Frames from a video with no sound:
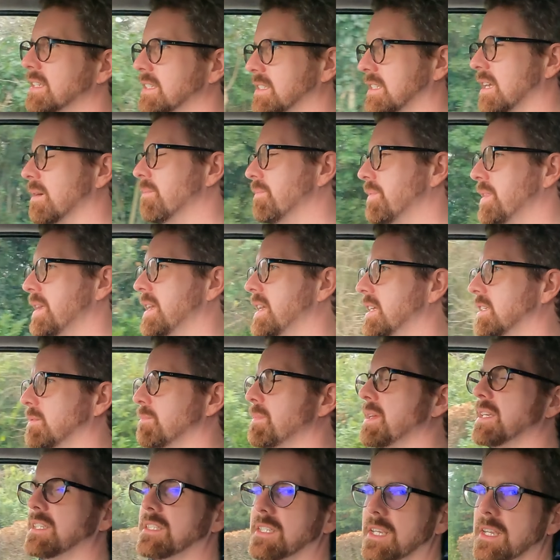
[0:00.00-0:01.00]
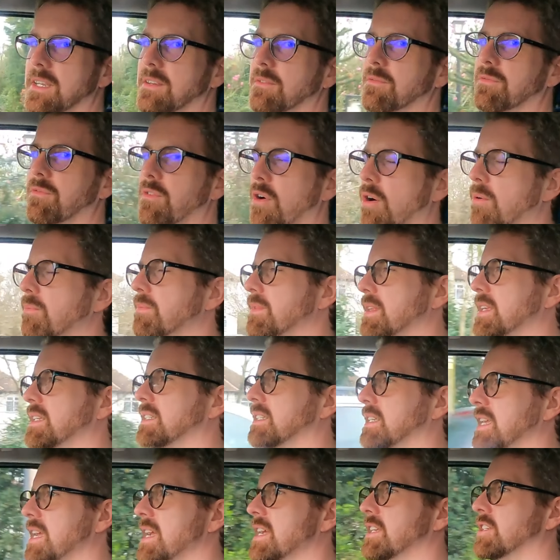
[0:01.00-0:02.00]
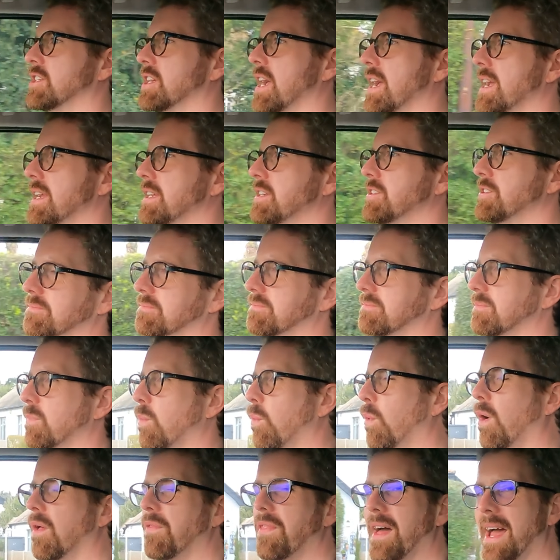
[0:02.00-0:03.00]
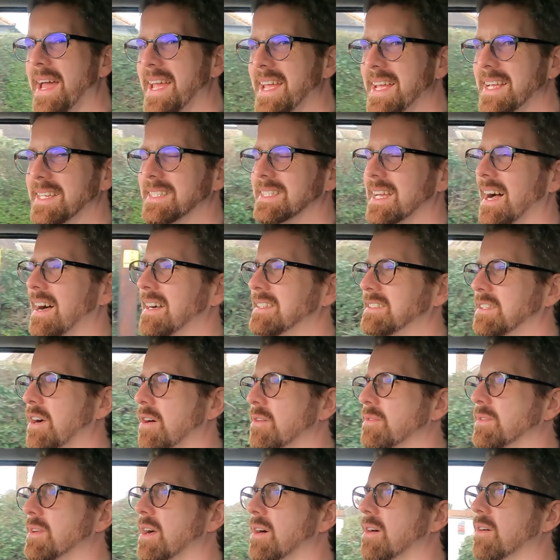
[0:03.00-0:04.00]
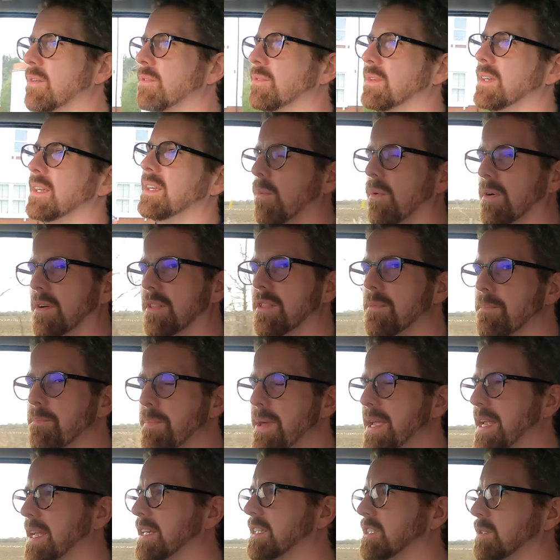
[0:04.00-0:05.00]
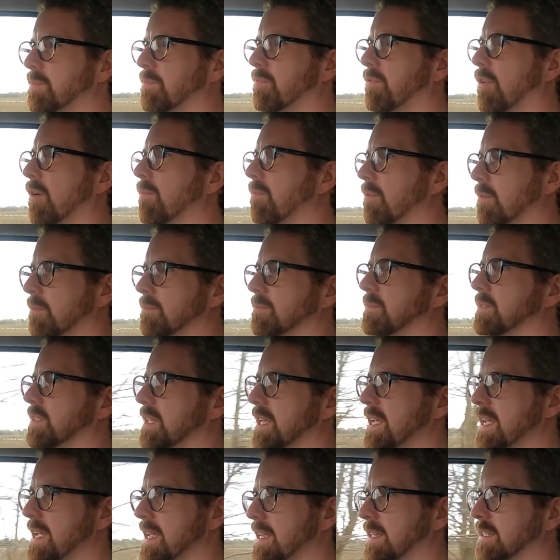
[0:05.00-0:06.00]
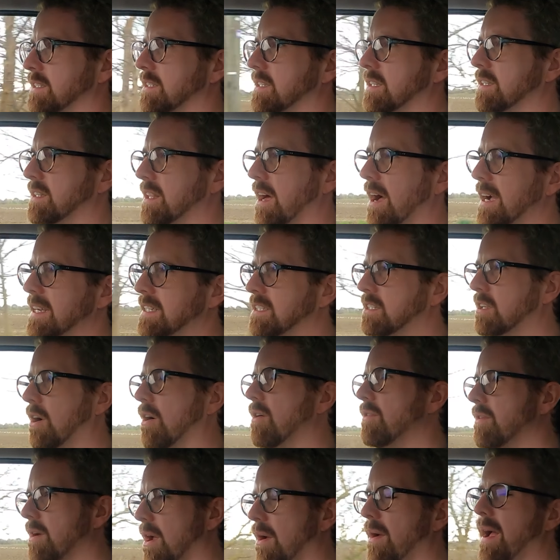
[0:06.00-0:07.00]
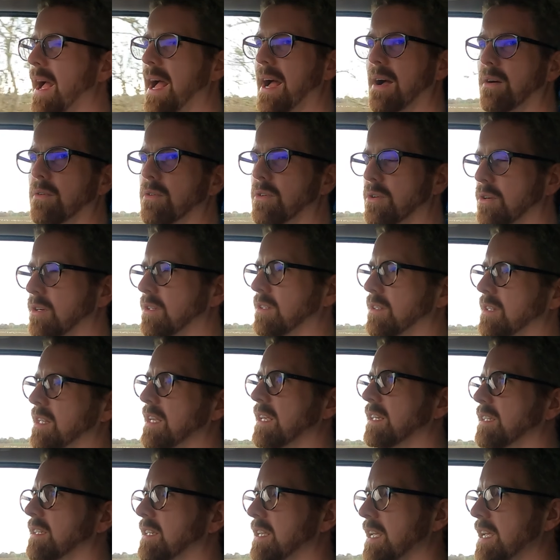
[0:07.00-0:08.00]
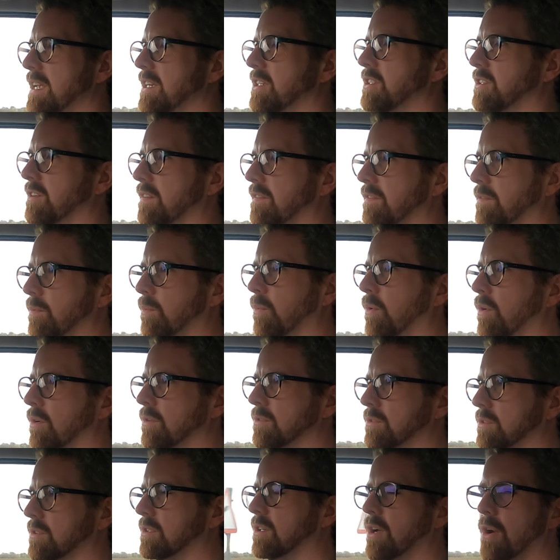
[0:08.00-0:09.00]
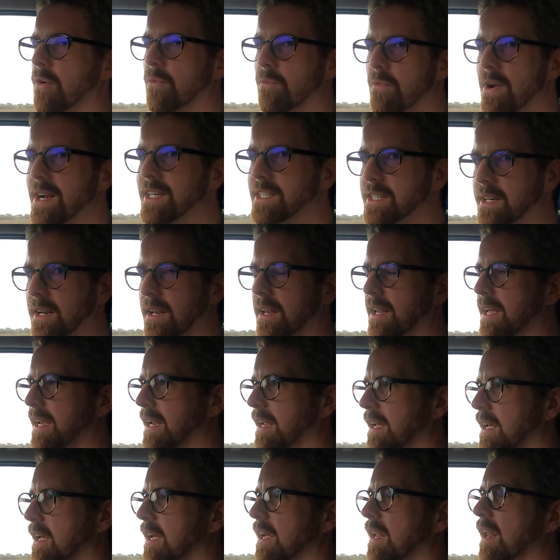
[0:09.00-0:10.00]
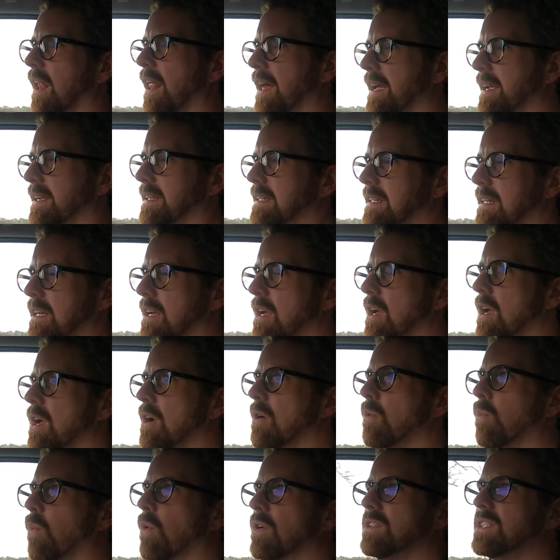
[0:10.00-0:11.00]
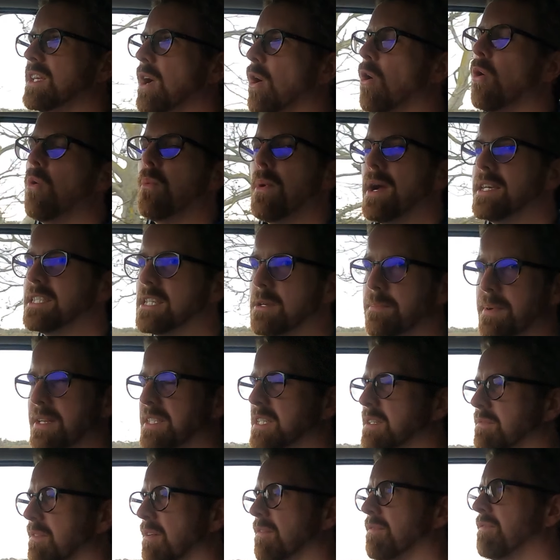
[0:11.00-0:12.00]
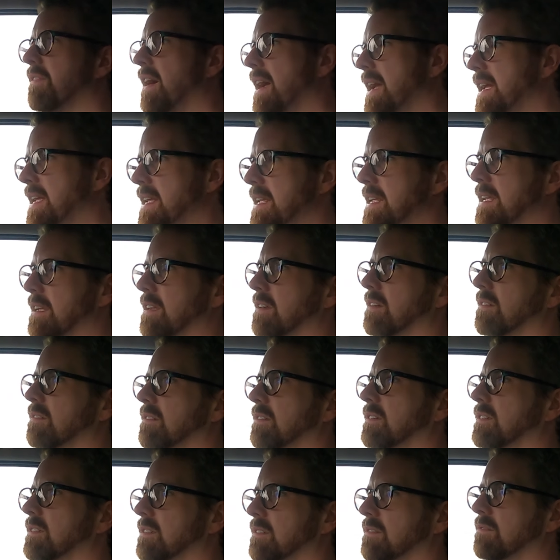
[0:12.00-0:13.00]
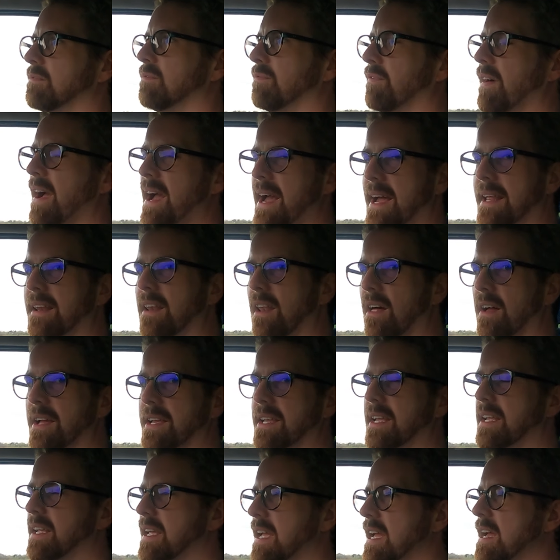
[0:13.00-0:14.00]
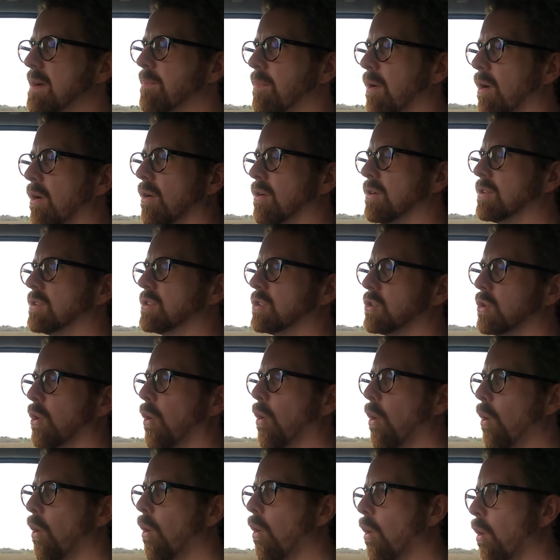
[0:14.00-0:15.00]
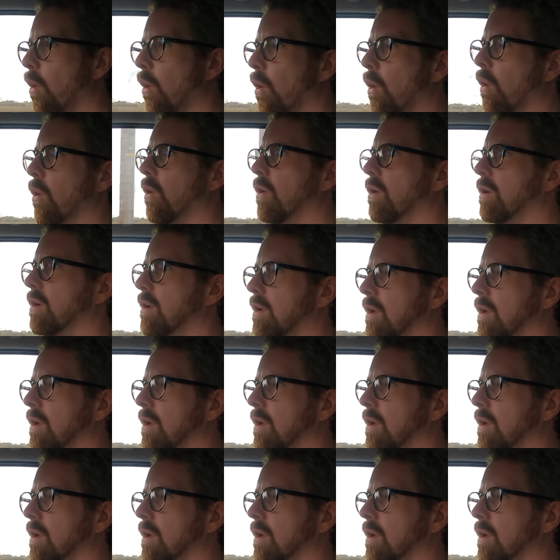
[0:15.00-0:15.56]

Something is missing from this gear change. What that is, I don't know. One of the biggest problems is that I don't know how good this gear shift was originally. Like, was it always a bit of a vague van-like gearbox, or